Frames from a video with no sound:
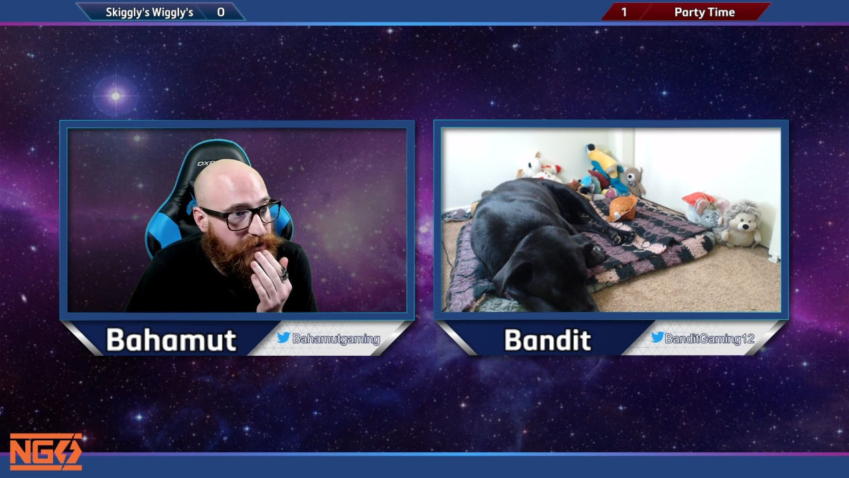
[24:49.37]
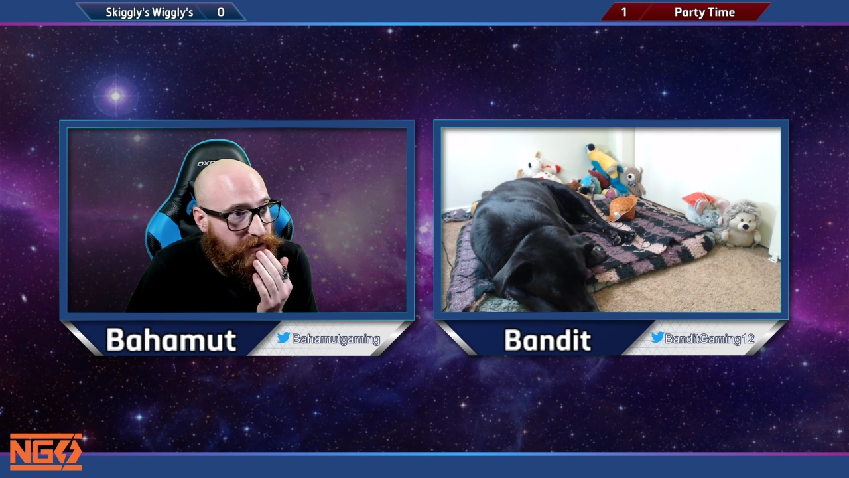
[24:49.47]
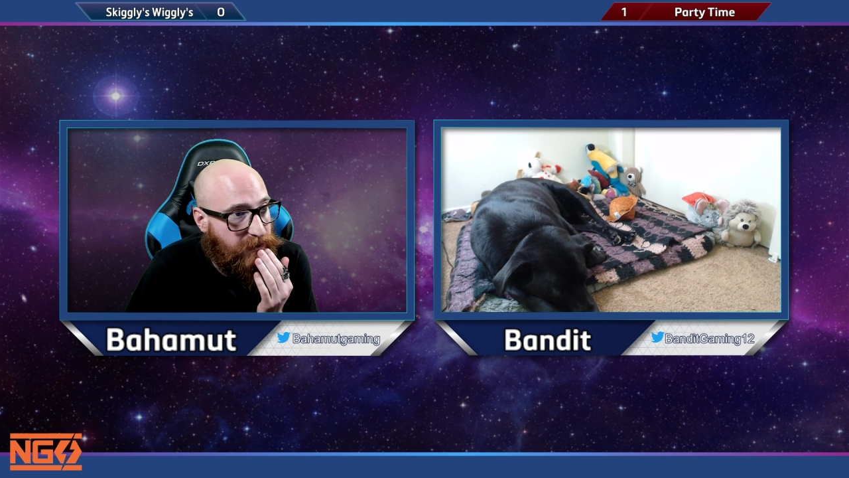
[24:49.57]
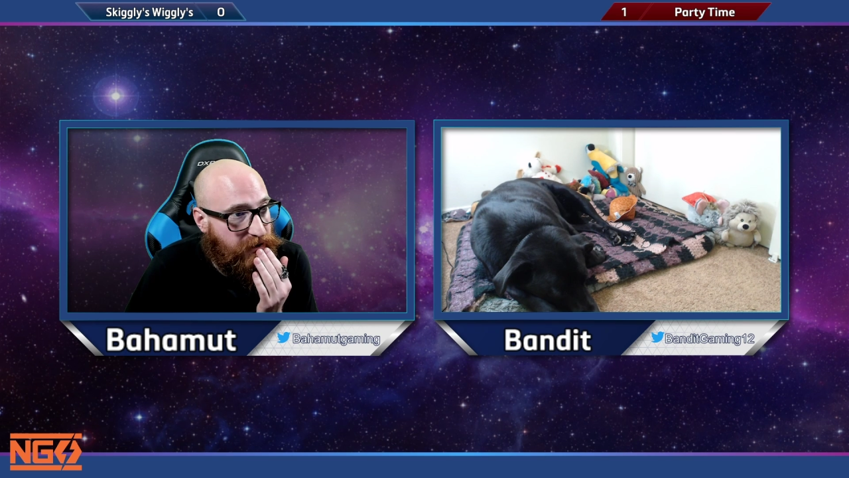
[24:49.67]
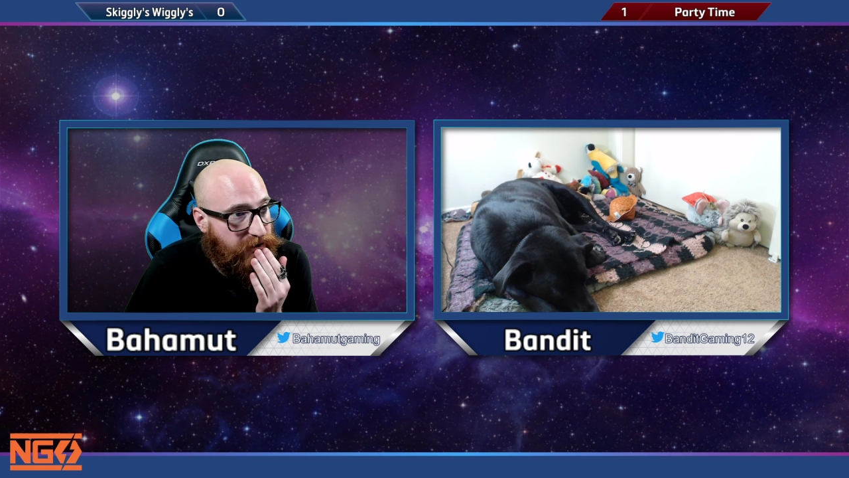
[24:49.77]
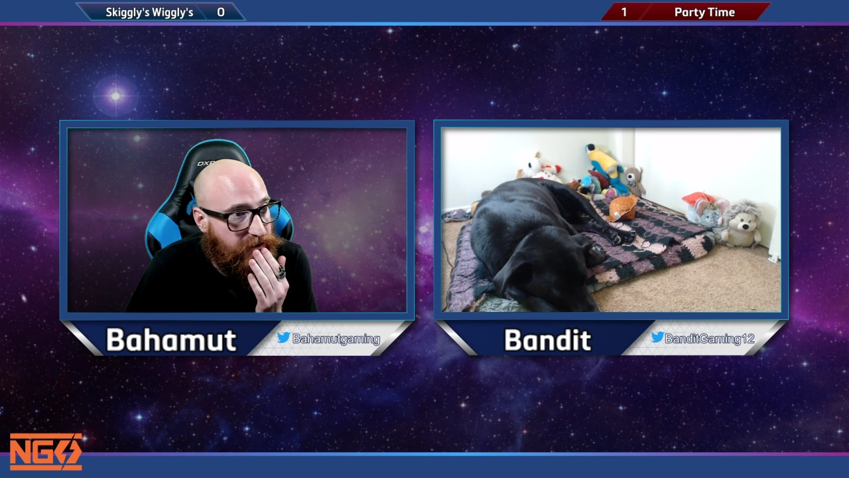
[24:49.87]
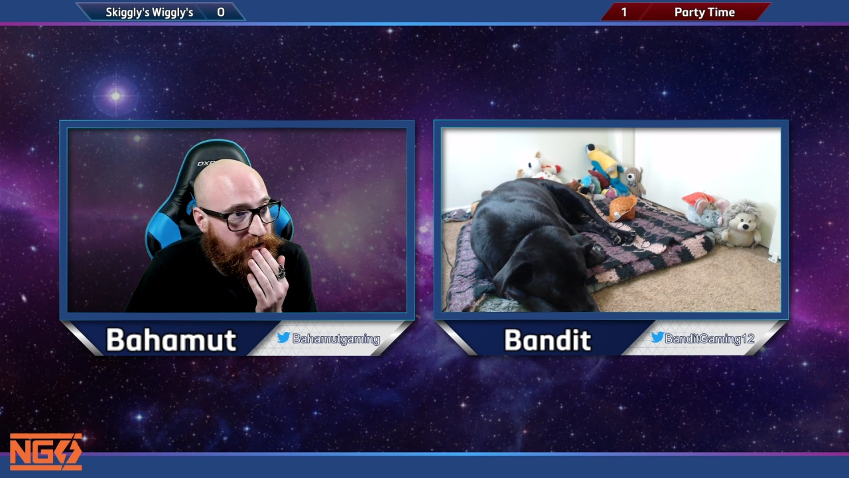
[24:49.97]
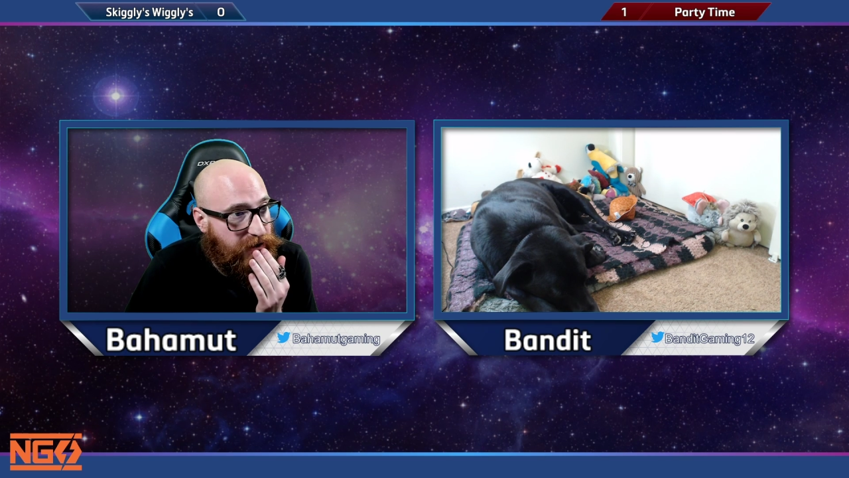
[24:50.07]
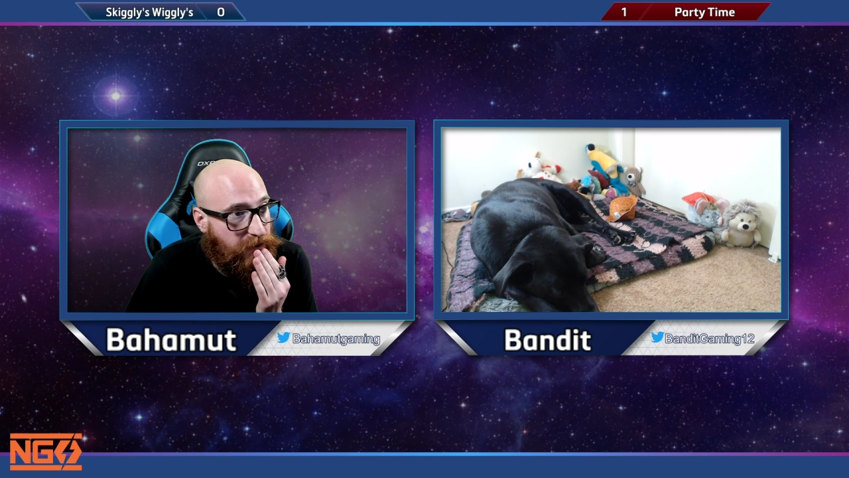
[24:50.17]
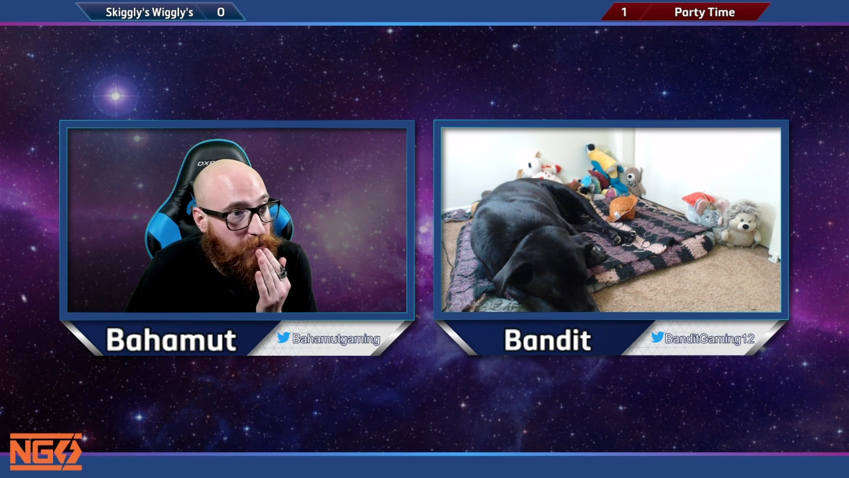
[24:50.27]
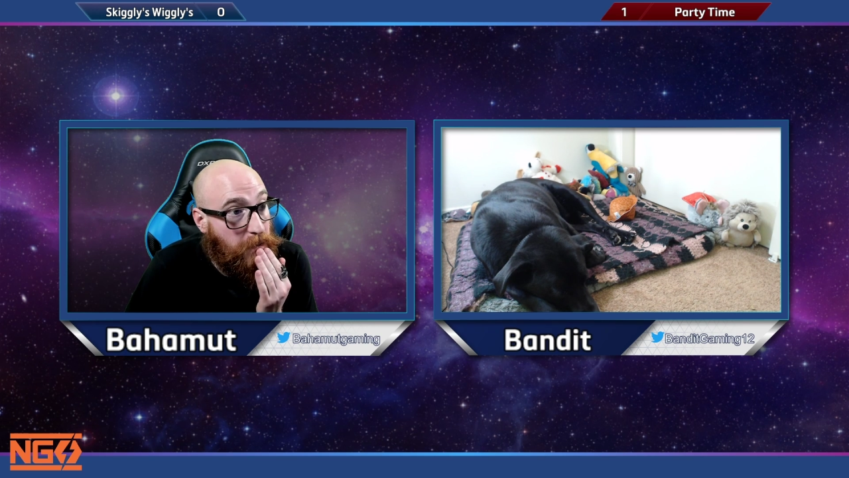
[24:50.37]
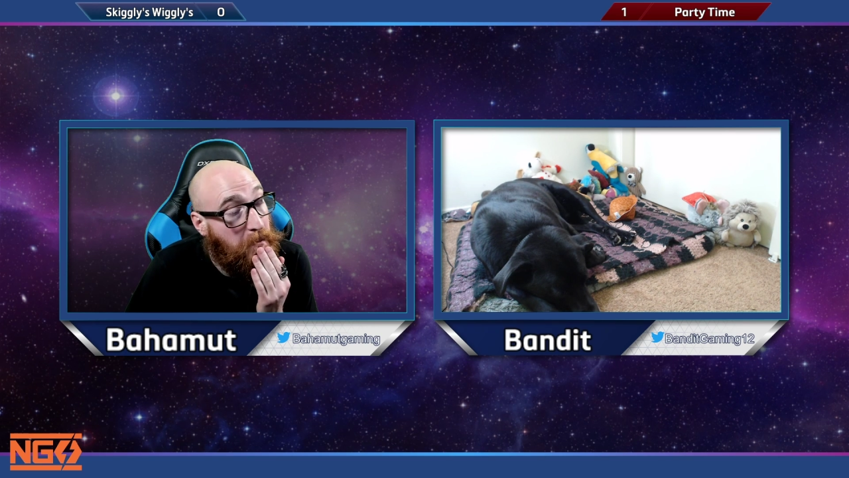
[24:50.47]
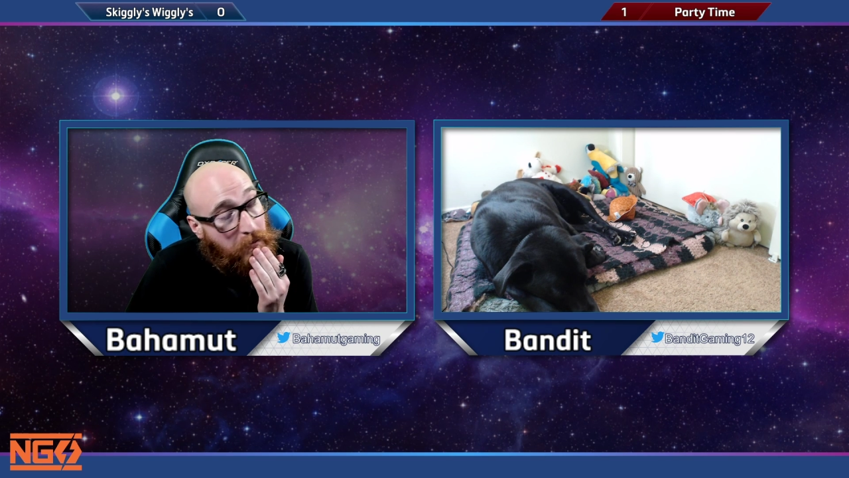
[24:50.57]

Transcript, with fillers: experience system.